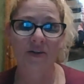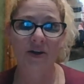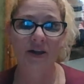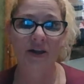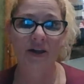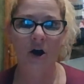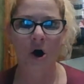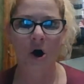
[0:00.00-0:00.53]
they're
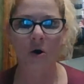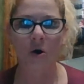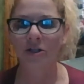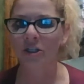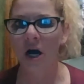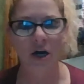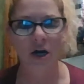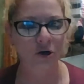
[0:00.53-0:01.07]
like oh
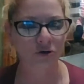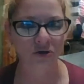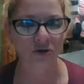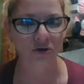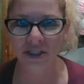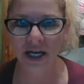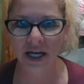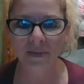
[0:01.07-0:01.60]
a taco
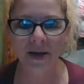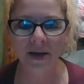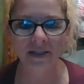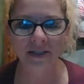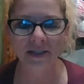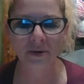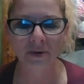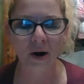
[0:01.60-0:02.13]
tuesday
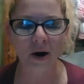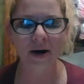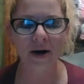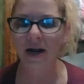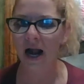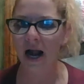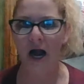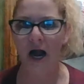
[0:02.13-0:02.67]
pink zebra
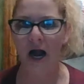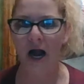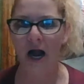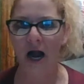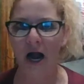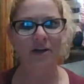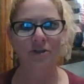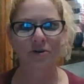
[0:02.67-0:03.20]
party i'll
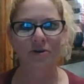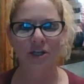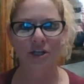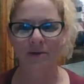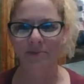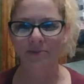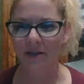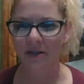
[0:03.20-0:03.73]
bring the nacho
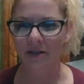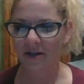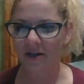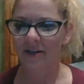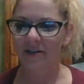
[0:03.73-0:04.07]
chips